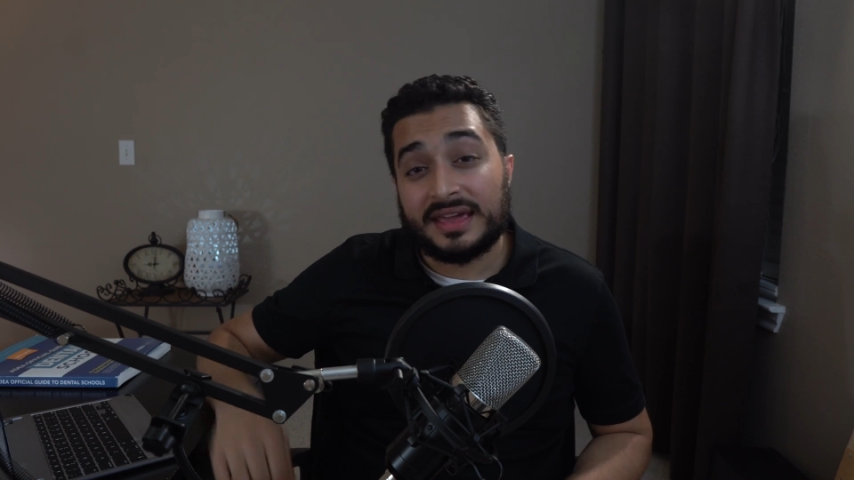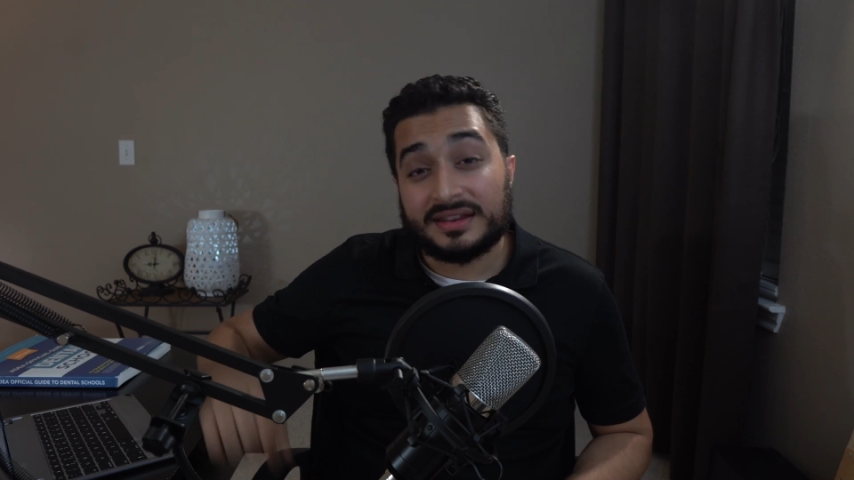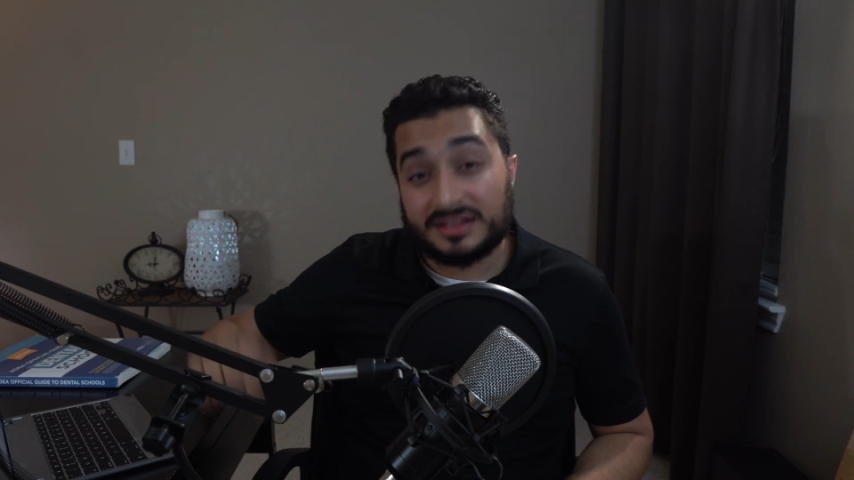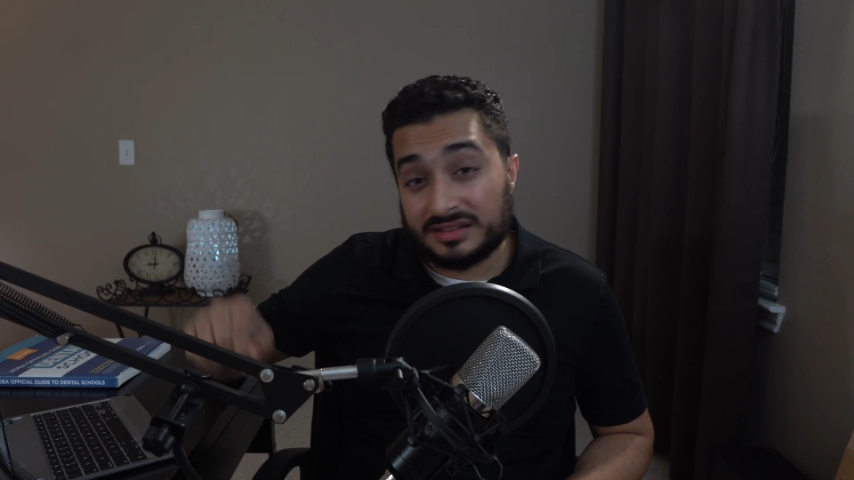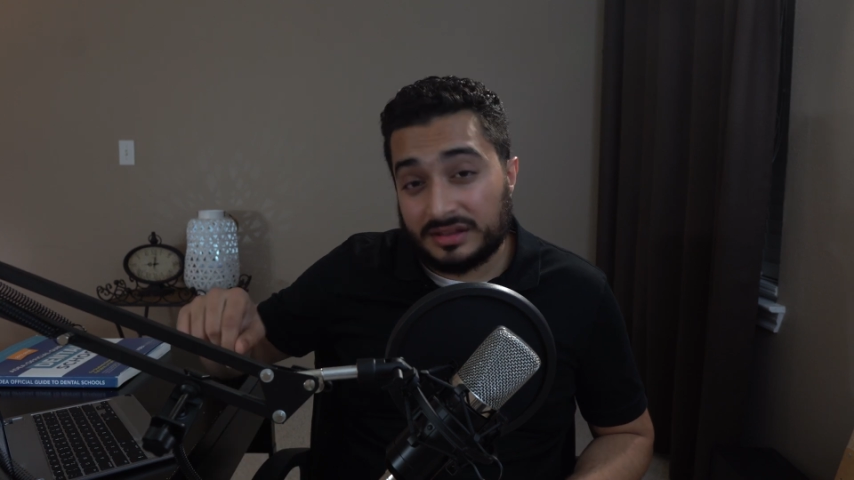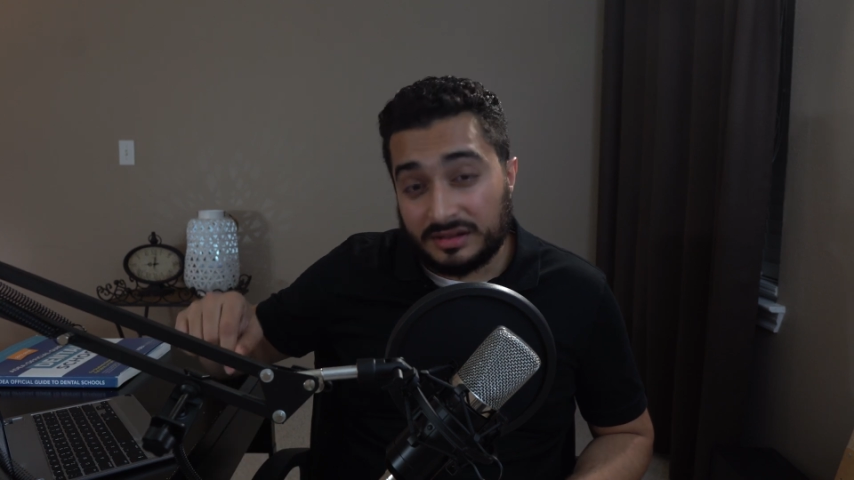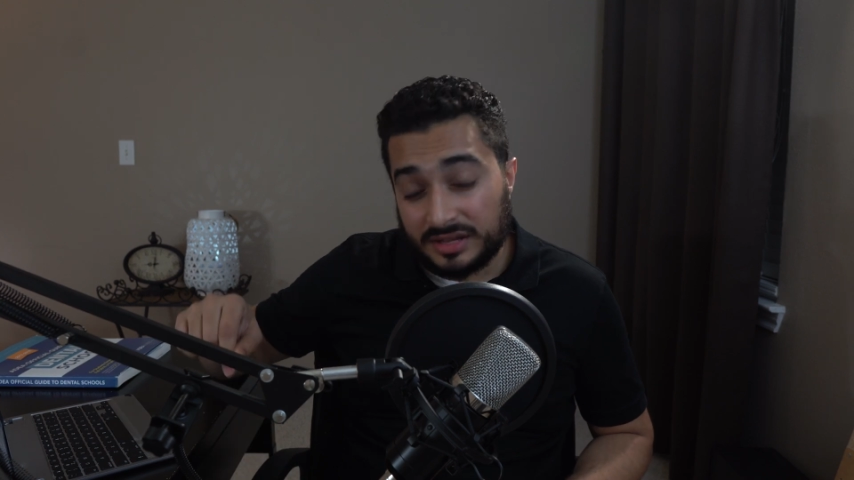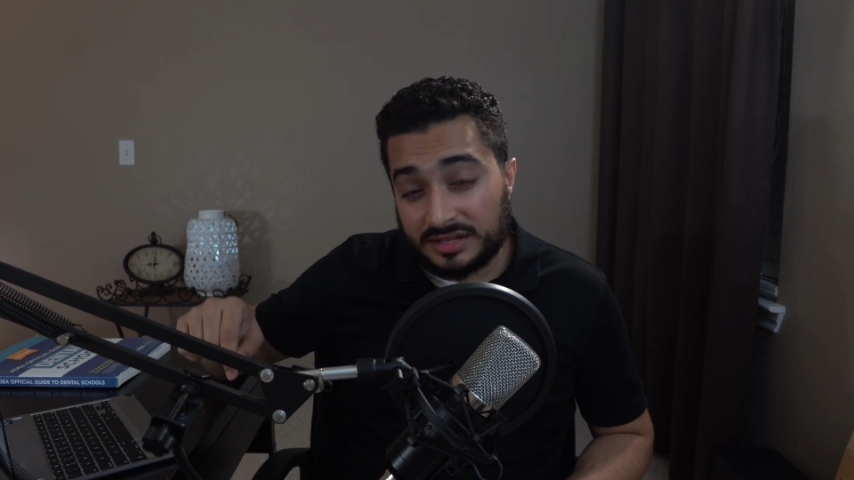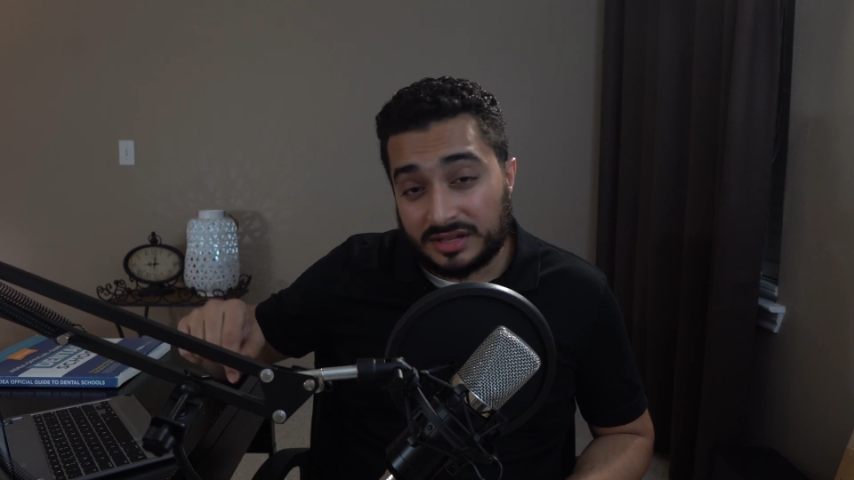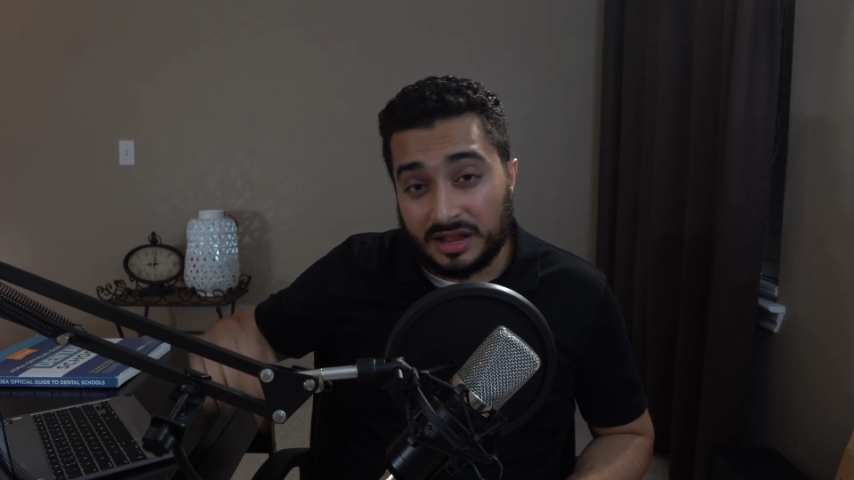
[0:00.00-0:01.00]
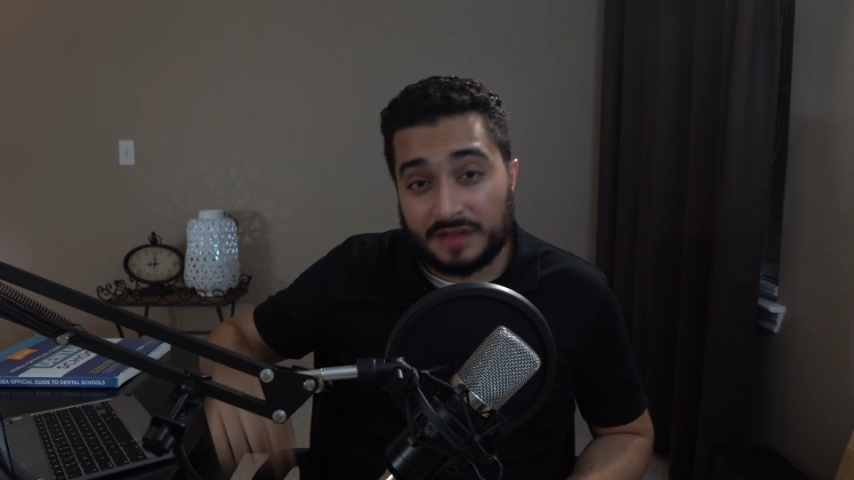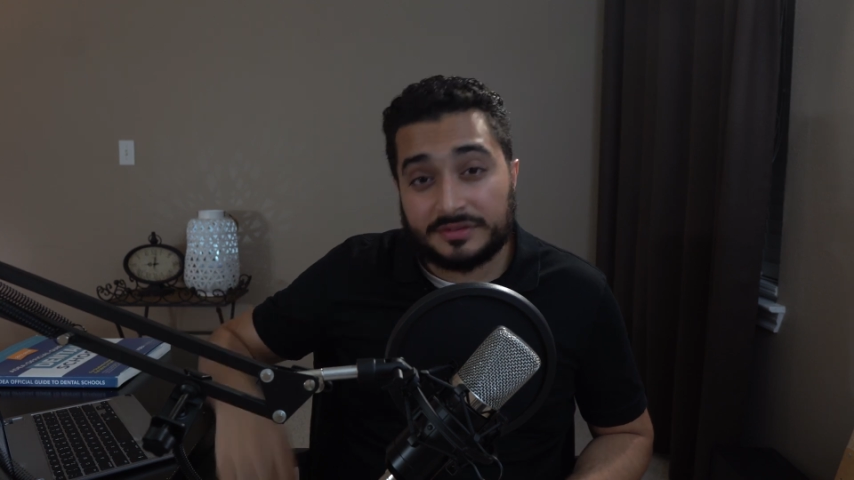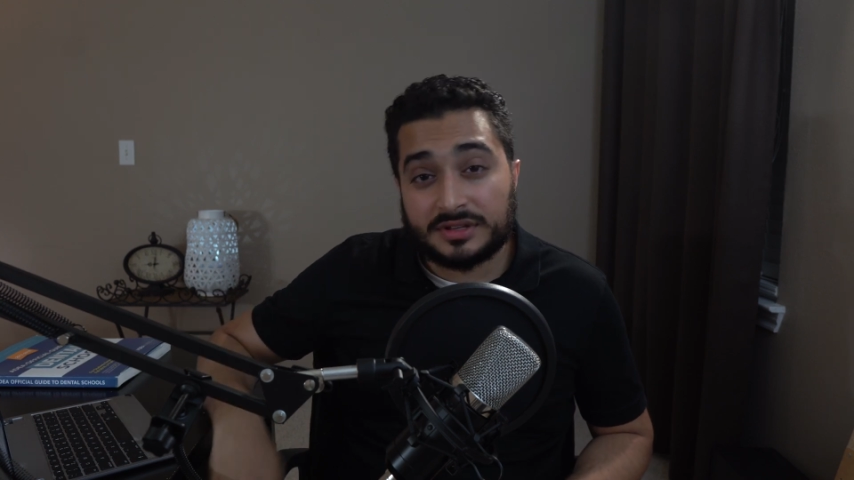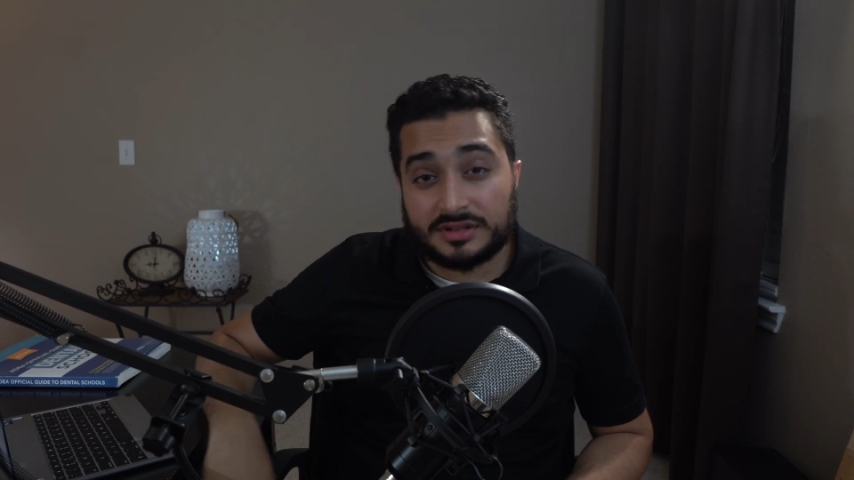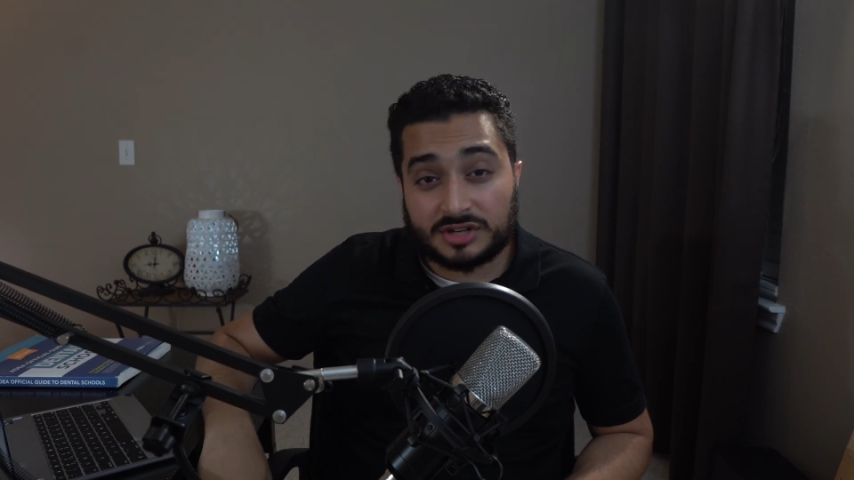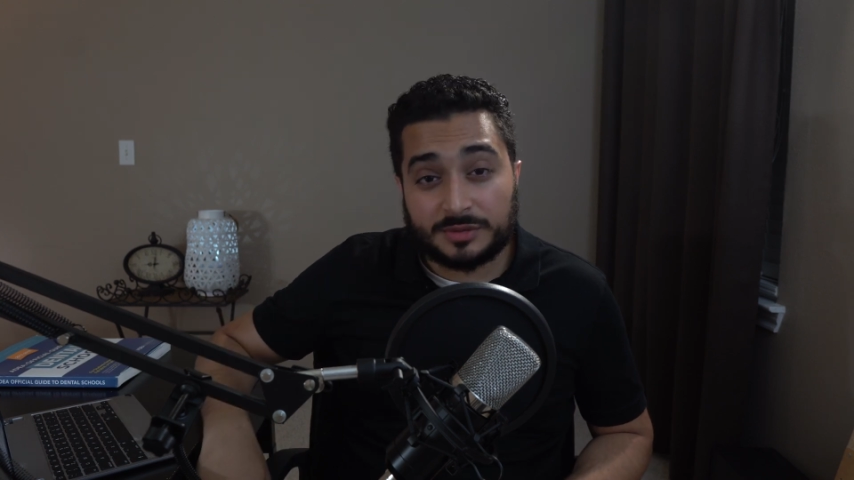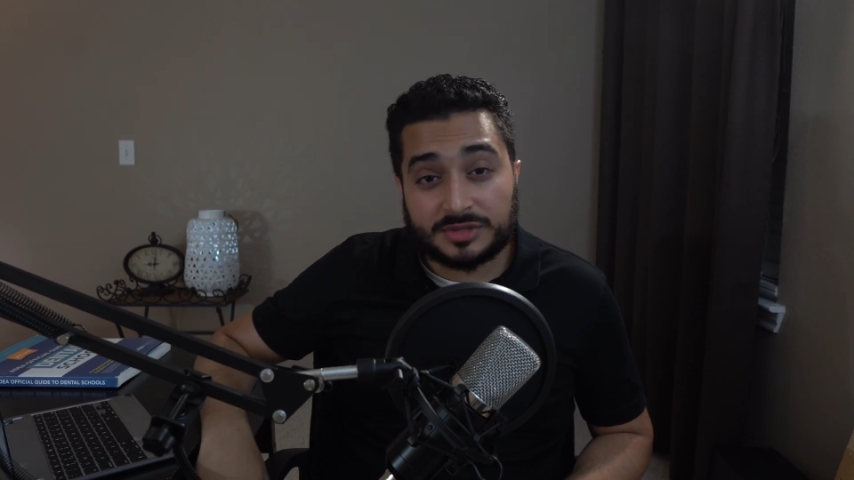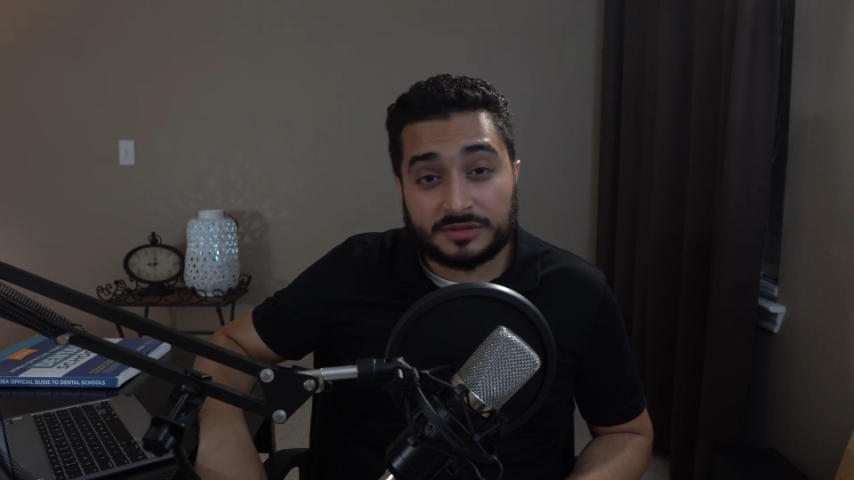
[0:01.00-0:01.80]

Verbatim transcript: And in the link that I'll have in the description